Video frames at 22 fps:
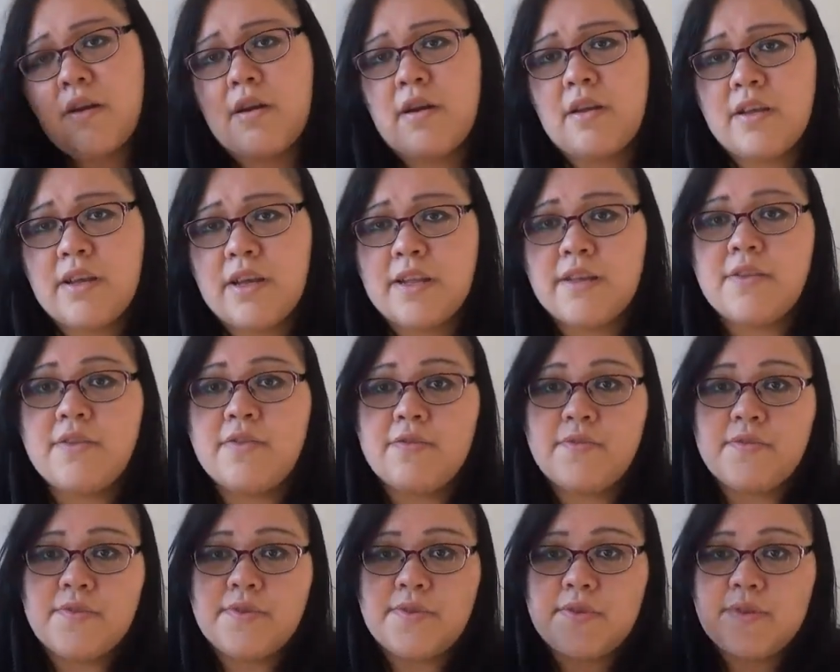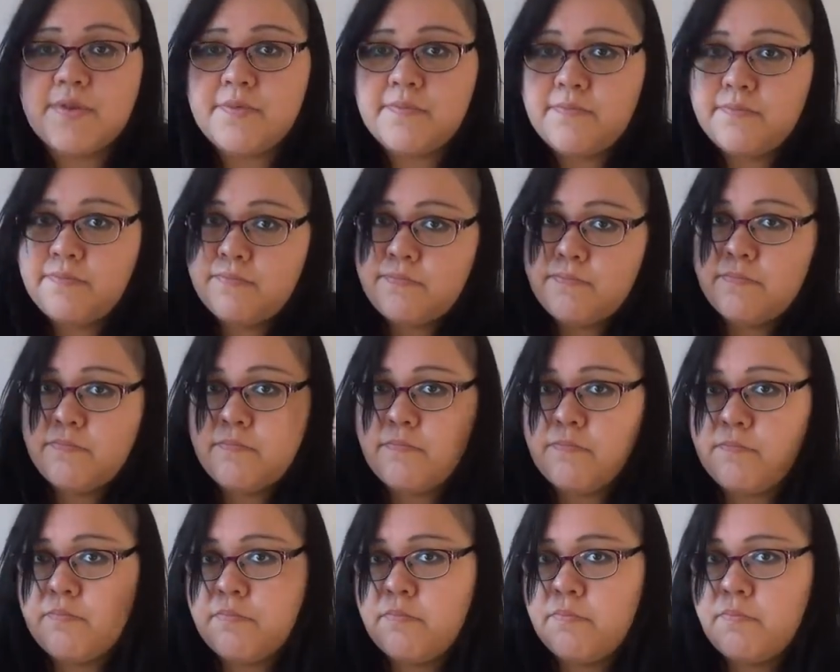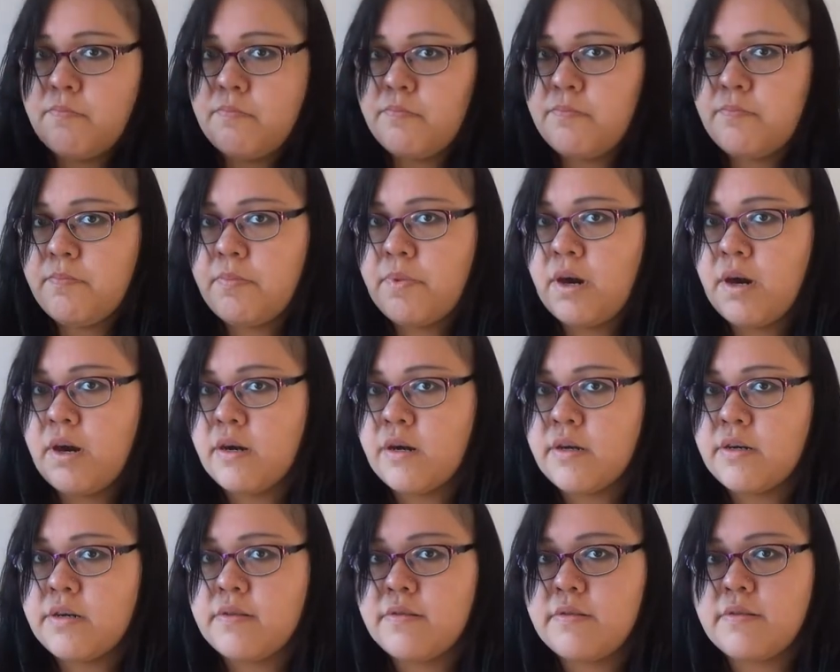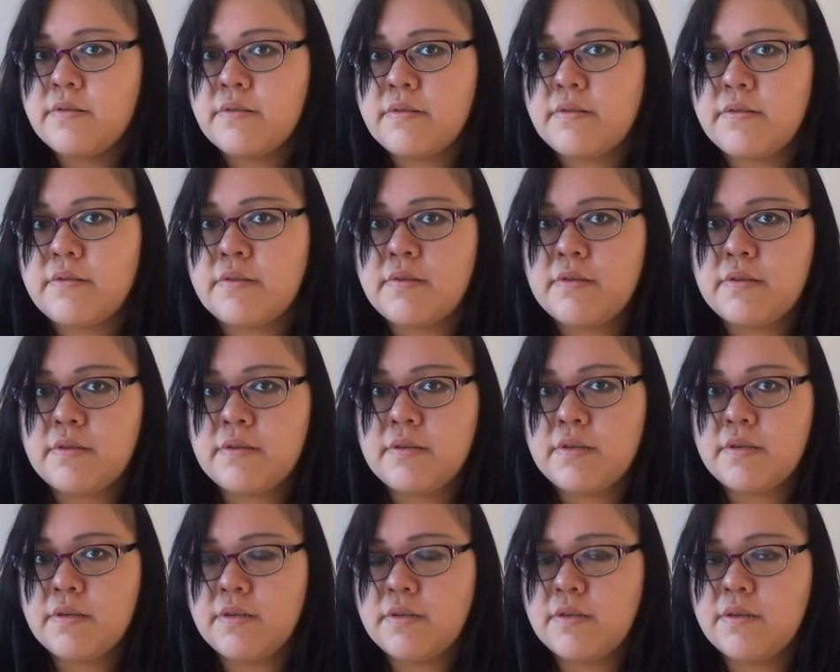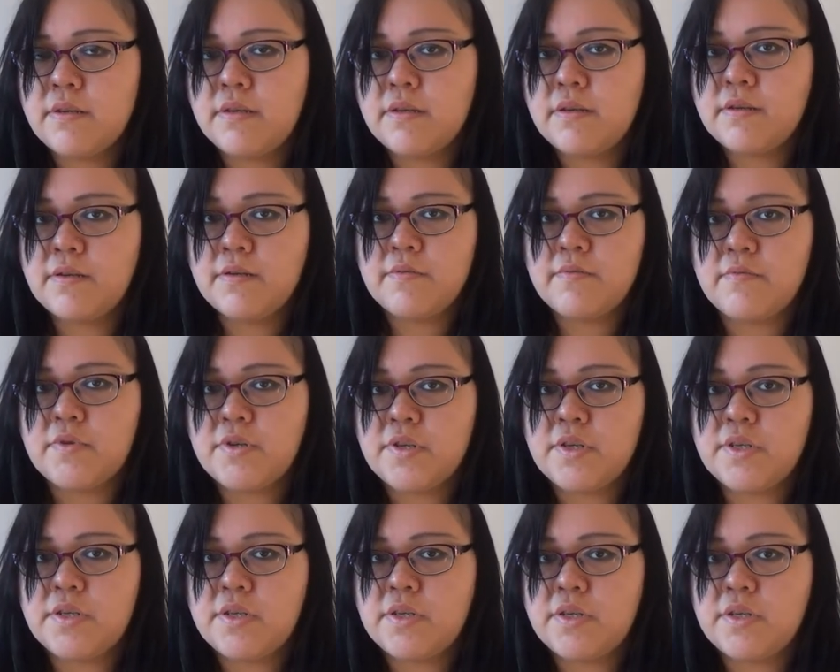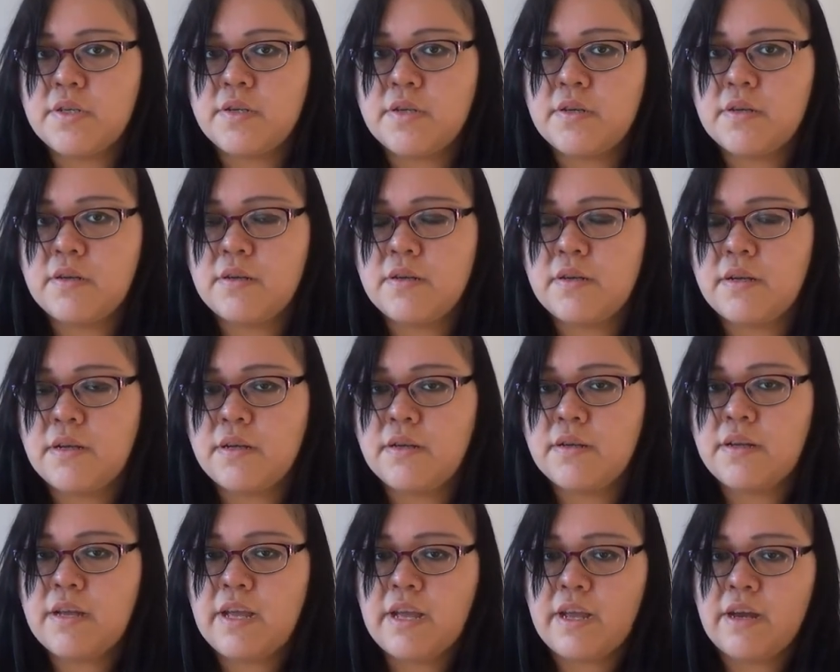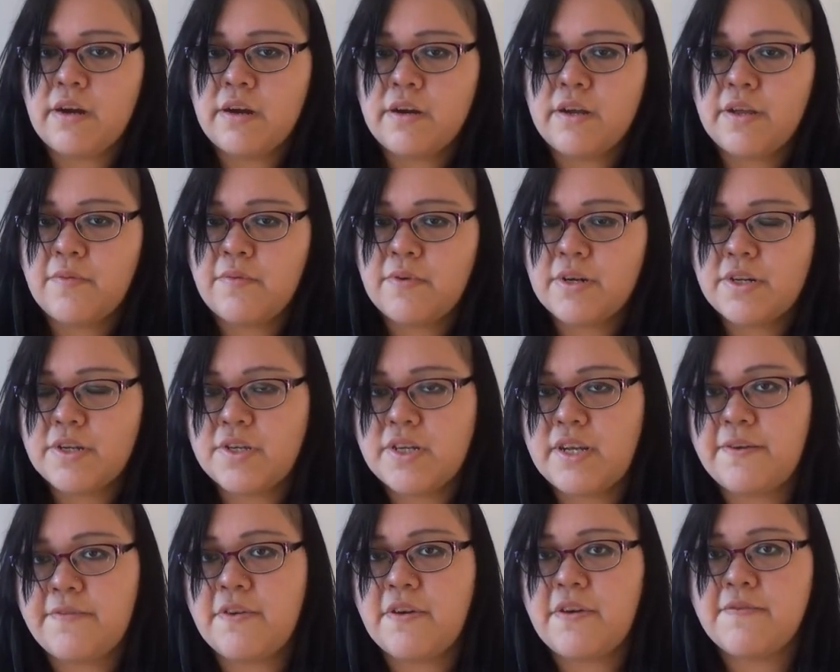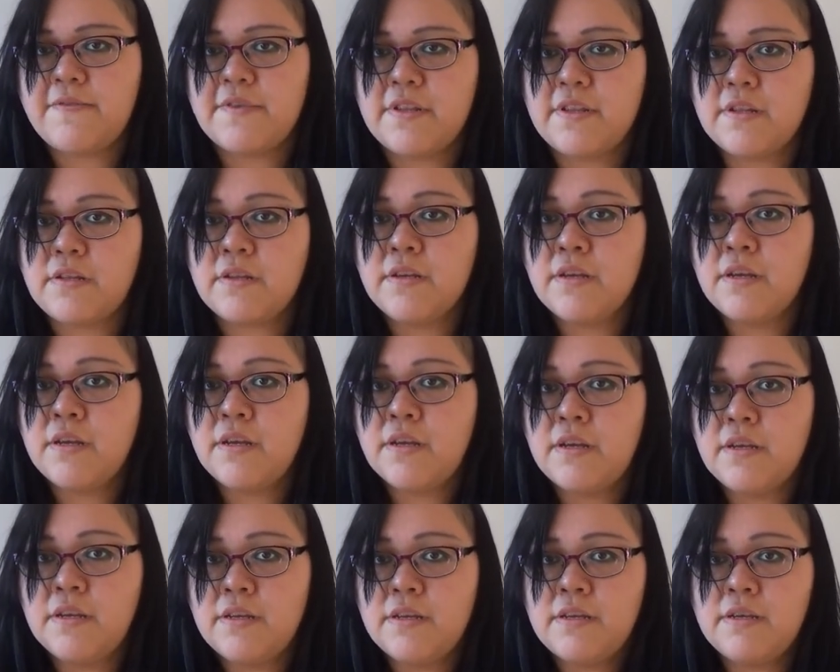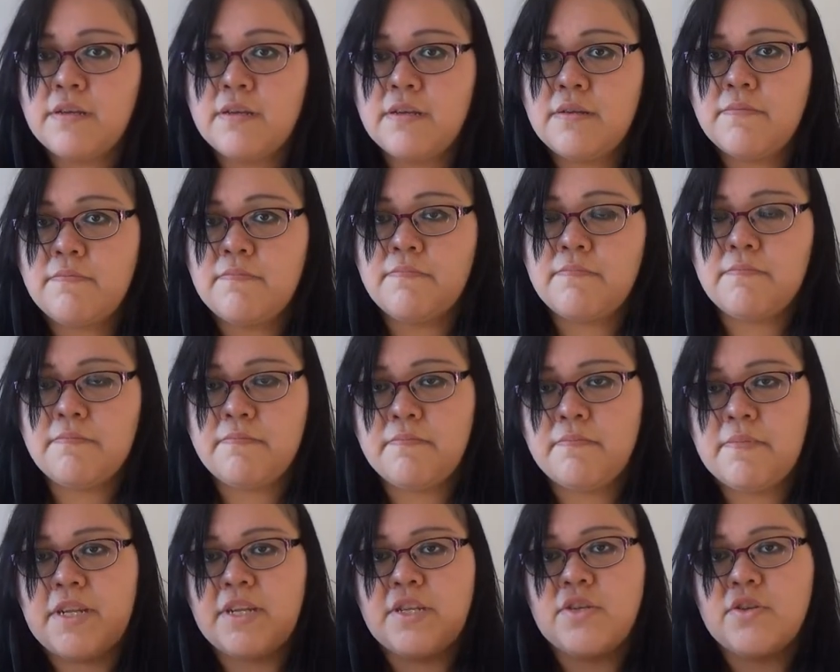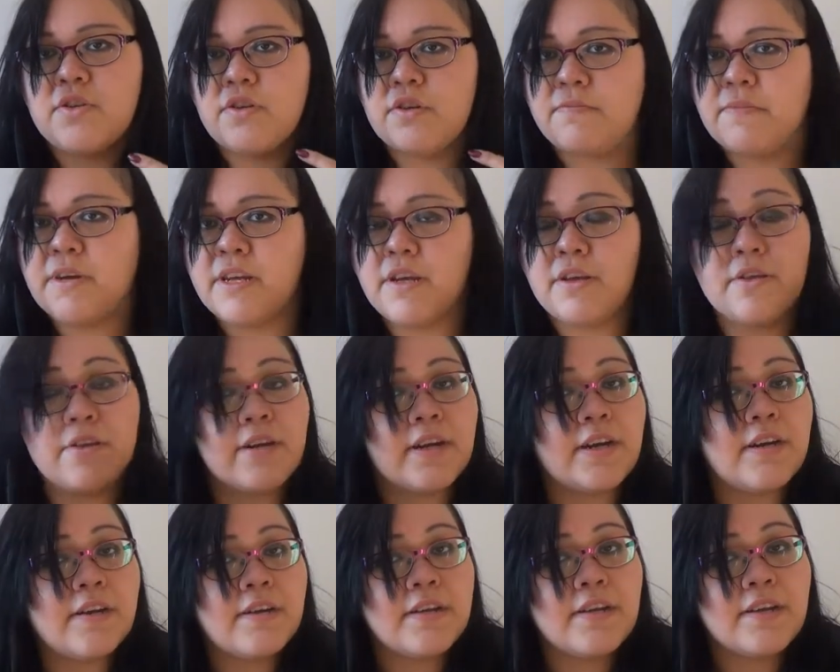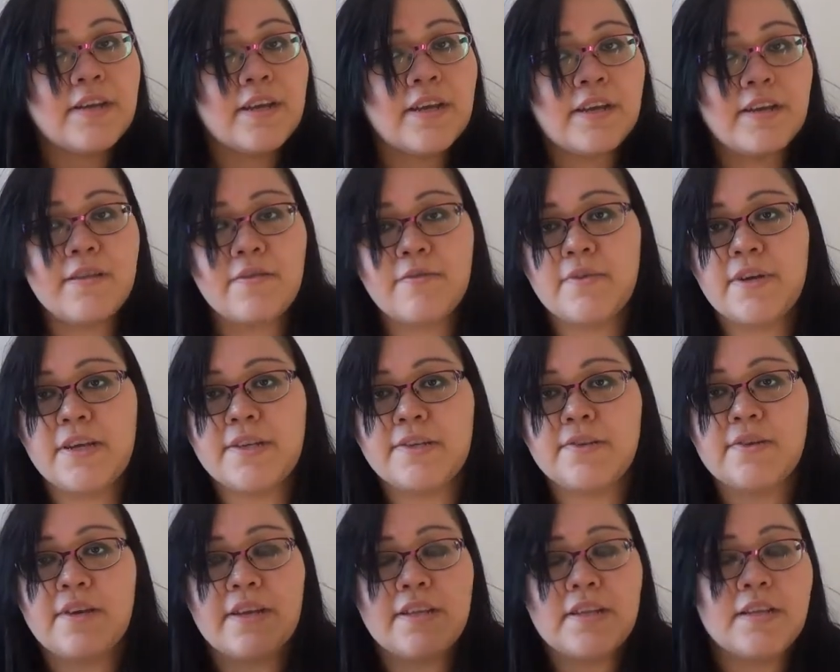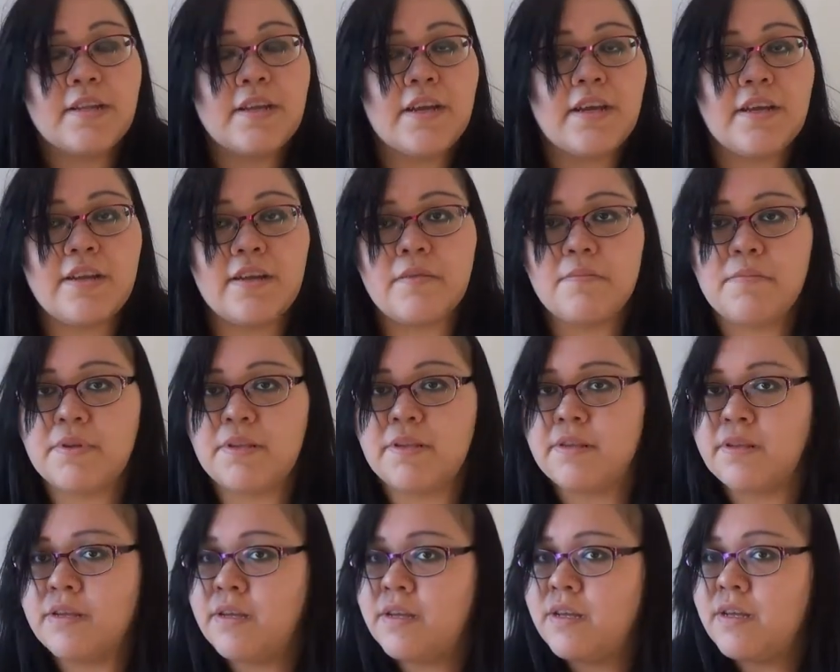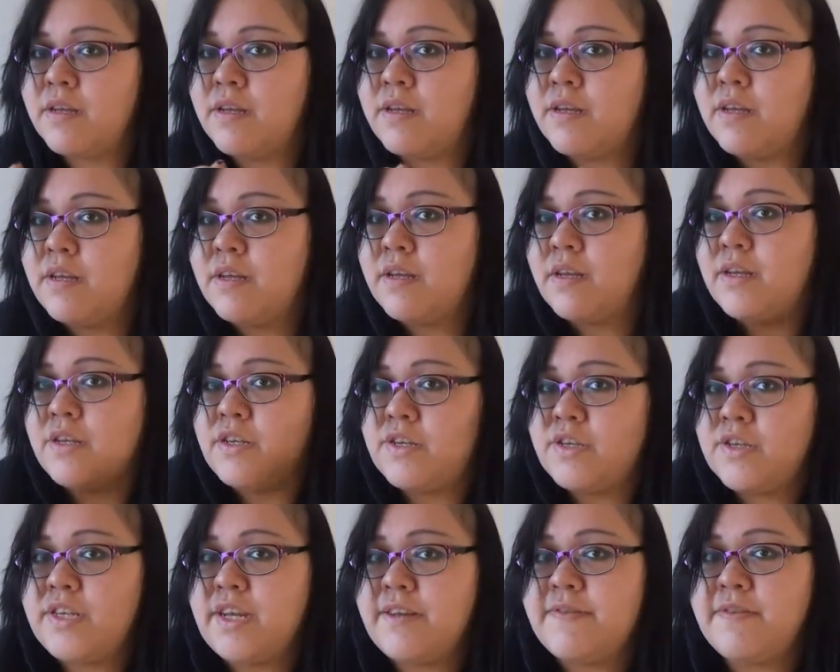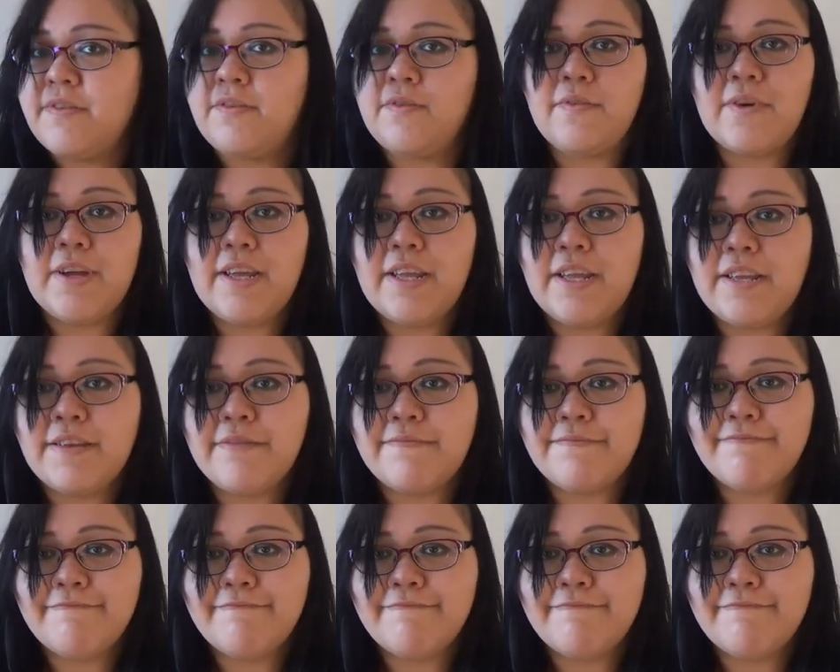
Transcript: All I had to do was just part which hair you want to shave off, and made sure my other hair didn't get in the way, so I had to tie it up and shaved it away.